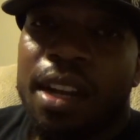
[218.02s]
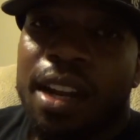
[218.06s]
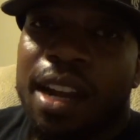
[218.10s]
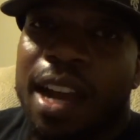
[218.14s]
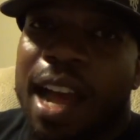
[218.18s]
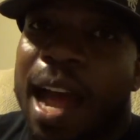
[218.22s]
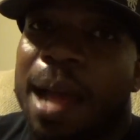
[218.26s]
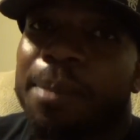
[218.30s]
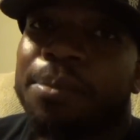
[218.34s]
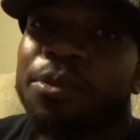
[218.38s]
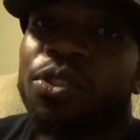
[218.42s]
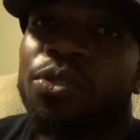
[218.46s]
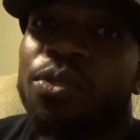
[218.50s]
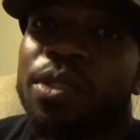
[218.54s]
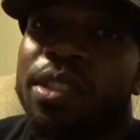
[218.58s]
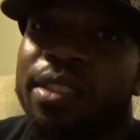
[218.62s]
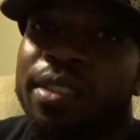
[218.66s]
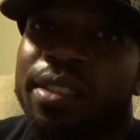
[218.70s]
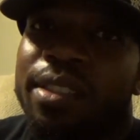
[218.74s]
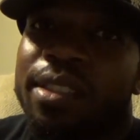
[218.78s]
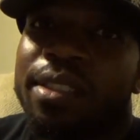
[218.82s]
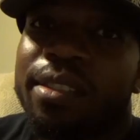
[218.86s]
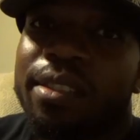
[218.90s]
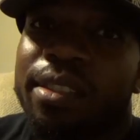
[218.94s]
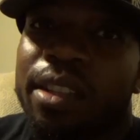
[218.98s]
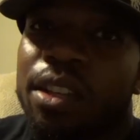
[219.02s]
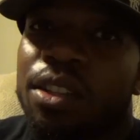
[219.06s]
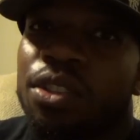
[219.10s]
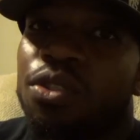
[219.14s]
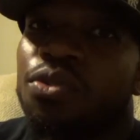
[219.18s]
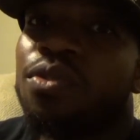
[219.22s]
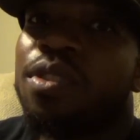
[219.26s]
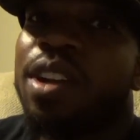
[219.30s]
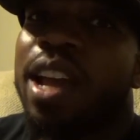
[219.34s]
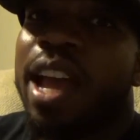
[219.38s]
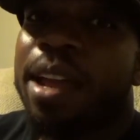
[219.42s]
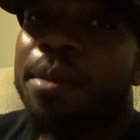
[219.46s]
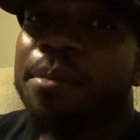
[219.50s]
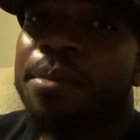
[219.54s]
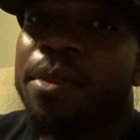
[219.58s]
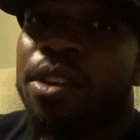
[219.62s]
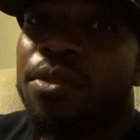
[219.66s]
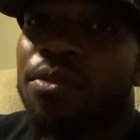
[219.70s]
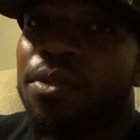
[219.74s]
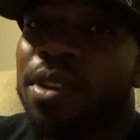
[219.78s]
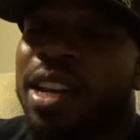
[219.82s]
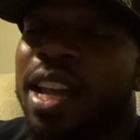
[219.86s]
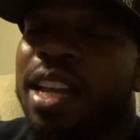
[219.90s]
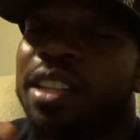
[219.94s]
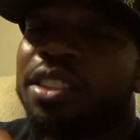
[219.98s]
Cop Twiztid's A New
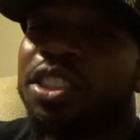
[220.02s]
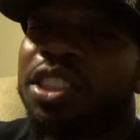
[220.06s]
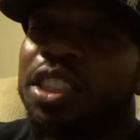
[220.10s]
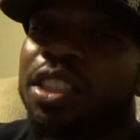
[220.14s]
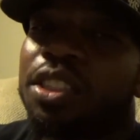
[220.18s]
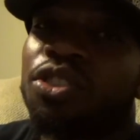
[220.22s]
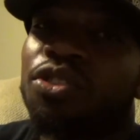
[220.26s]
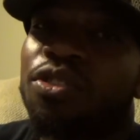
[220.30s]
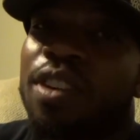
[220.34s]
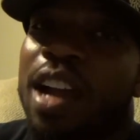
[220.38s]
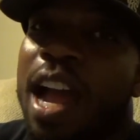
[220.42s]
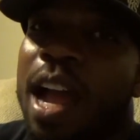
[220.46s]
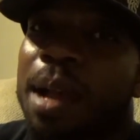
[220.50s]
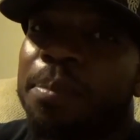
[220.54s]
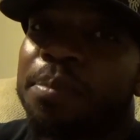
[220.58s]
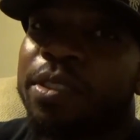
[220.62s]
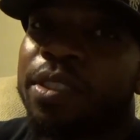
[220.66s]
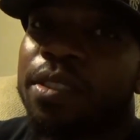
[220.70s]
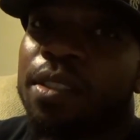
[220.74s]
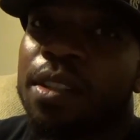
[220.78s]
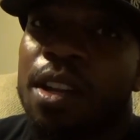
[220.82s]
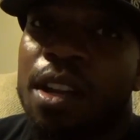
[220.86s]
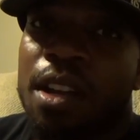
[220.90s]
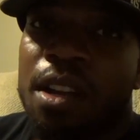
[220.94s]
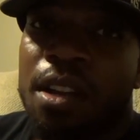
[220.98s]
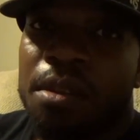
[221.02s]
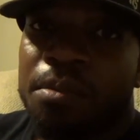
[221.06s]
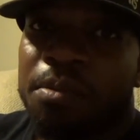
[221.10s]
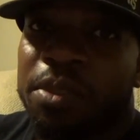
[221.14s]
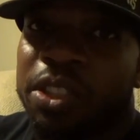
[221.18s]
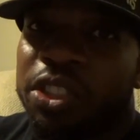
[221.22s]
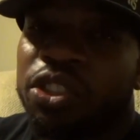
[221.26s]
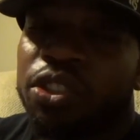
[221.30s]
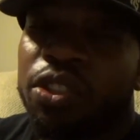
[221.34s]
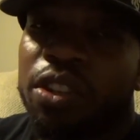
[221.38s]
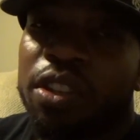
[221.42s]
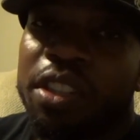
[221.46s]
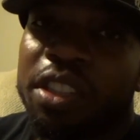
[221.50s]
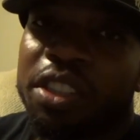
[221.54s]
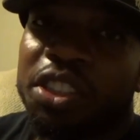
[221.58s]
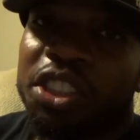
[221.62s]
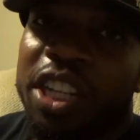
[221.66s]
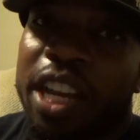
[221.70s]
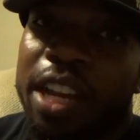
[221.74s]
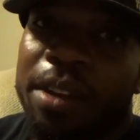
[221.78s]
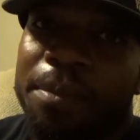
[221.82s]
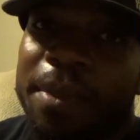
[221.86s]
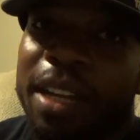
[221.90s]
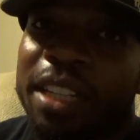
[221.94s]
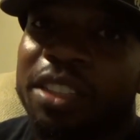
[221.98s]
Nightmare when that shit drops. Be sure to
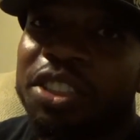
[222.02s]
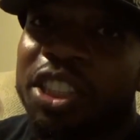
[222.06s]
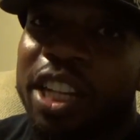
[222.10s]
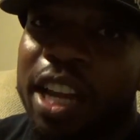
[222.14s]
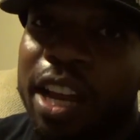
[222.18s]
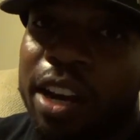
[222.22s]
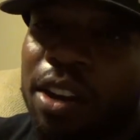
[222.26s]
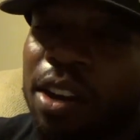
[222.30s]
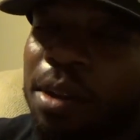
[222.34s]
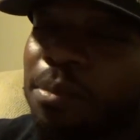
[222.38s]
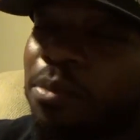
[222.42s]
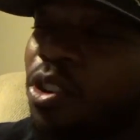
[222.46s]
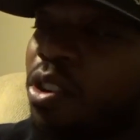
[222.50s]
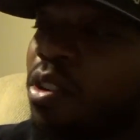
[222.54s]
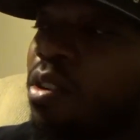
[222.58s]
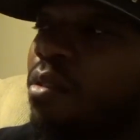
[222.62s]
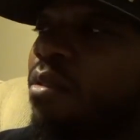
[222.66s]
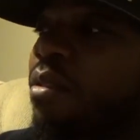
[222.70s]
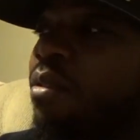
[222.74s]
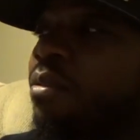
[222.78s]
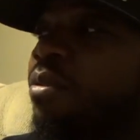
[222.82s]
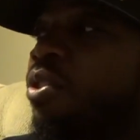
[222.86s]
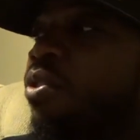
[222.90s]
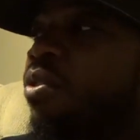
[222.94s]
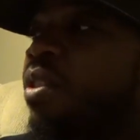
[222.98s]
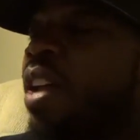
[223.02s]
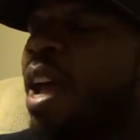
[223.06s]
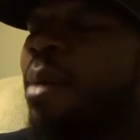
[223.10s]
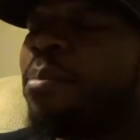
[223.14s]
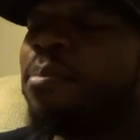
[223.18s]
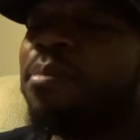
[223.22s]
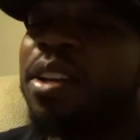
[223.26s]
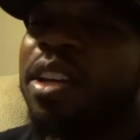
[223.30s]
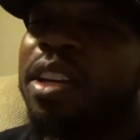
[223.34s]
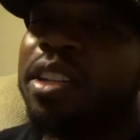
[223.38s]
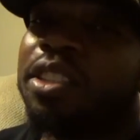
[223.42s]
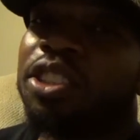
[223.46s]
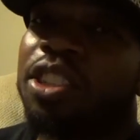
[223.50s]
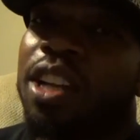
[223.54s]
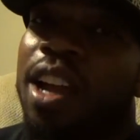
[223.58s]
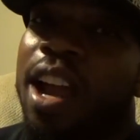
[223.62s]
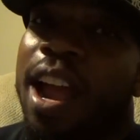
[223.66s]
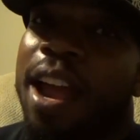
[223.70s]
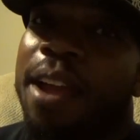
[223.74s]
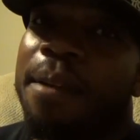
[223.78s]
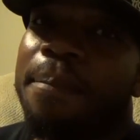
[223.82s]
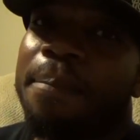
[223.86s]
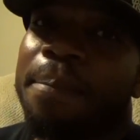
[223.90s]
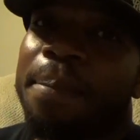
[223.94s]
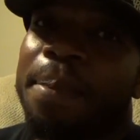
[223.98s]
check my channel. I'm going to review that bitch, all
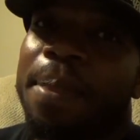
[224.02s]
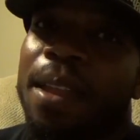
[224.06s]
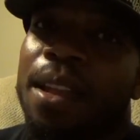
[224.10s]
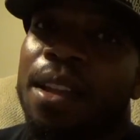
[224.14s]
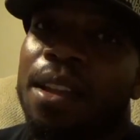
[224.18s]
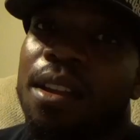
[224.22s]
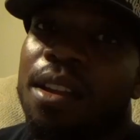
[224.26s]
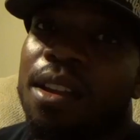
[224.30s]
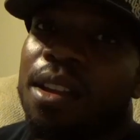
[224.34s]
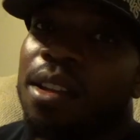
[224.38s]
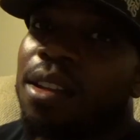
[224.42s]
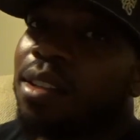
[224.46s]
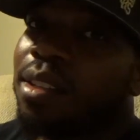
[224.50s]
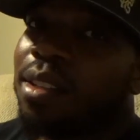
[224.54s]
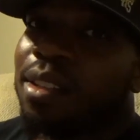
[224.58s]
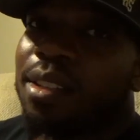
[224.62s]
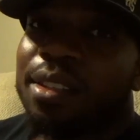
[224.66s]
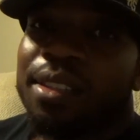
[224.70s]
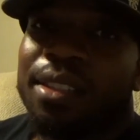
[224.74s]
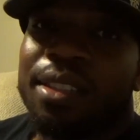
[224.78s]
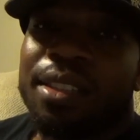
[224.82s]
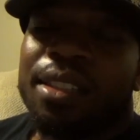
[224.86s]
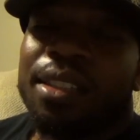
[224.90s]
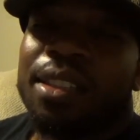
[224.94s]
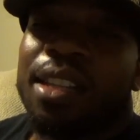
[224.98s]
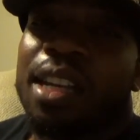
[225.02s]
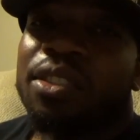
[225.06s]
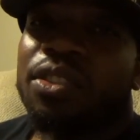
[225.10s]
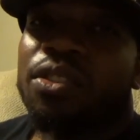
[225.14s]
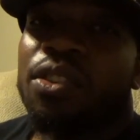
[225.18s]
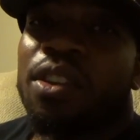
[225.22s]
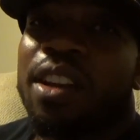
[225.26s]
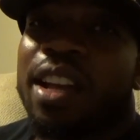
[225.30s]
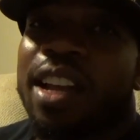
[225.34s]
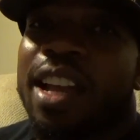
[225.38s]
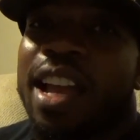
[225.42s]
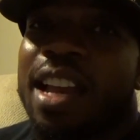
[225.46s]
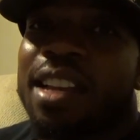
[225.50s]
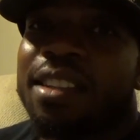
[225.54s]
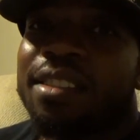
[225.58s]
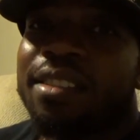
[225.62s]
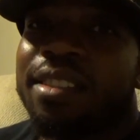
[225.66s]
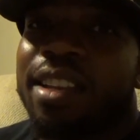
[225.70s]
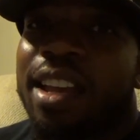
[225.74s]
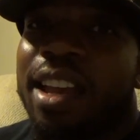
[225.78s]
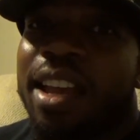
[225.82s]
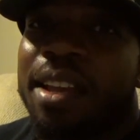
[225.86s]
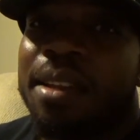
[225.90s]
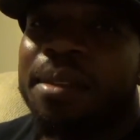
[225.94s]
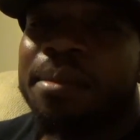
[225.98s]
right? That's all I got to
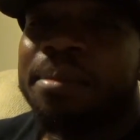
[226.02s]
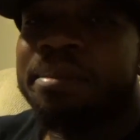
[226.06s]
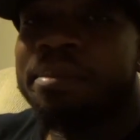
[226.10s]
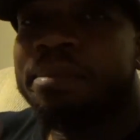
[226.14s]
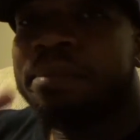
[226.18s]
say.